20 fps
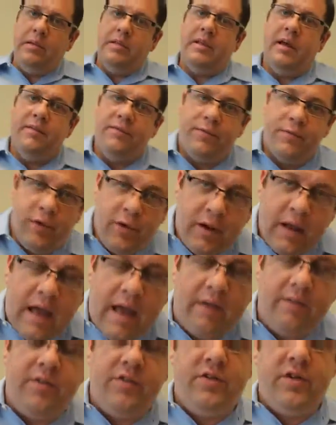would love for you to
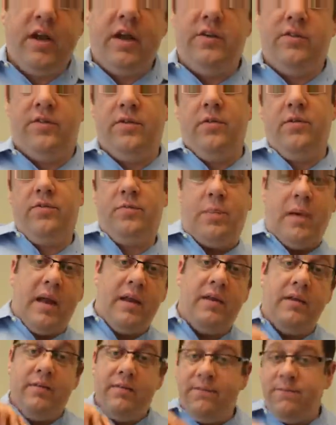have a chance to
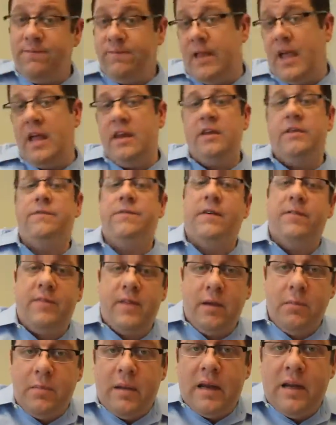spend 10 to
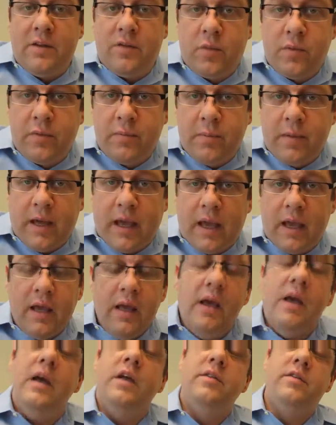15 minutes with me
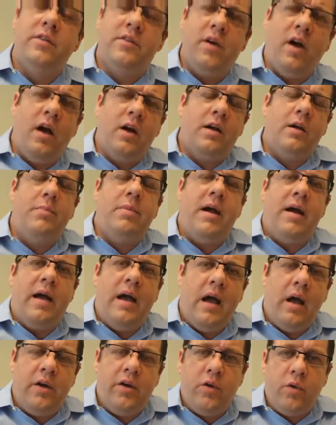to talk
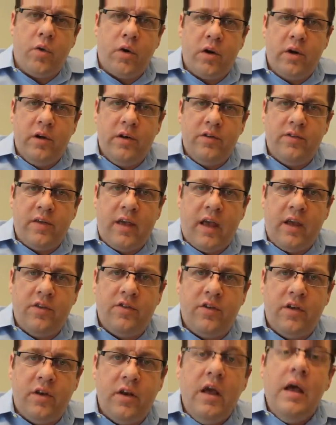about how your
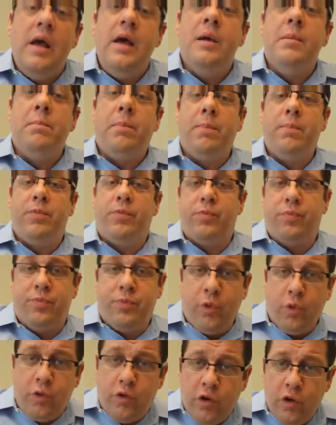organization,
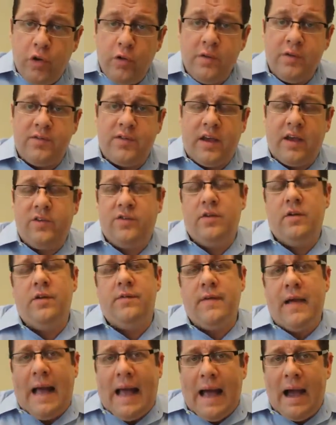through utilization
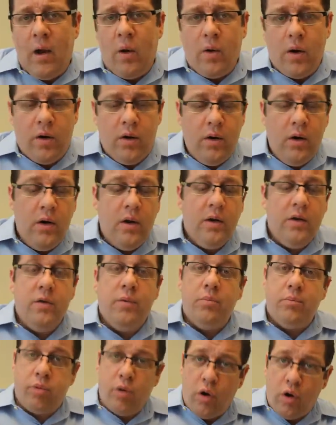of our
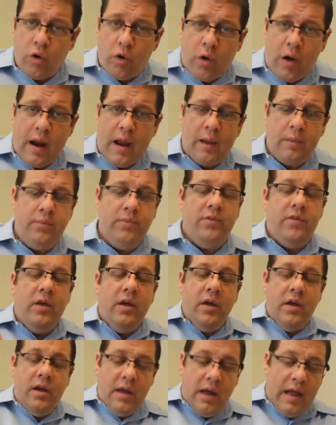
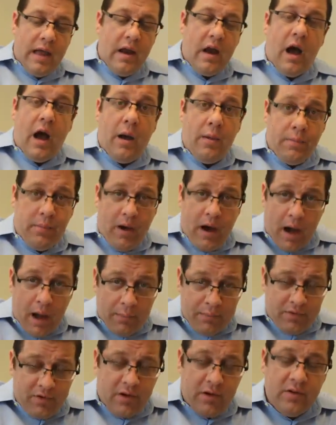programs and
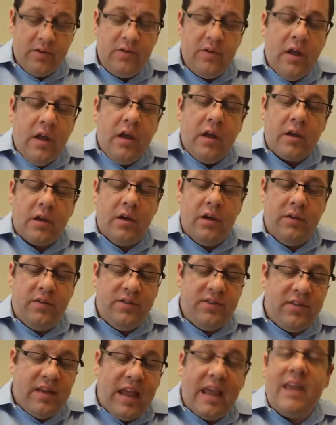options, could
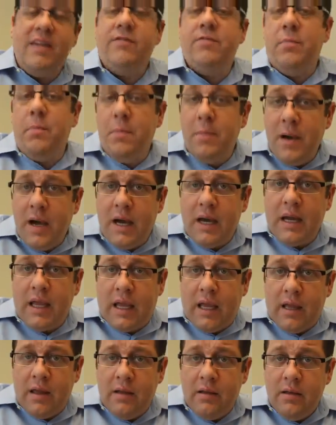save
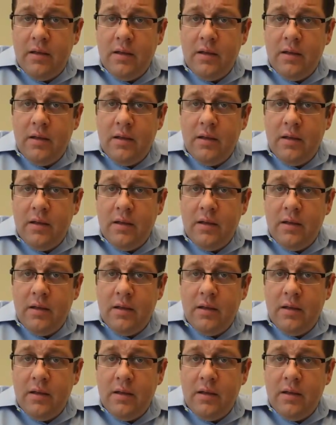money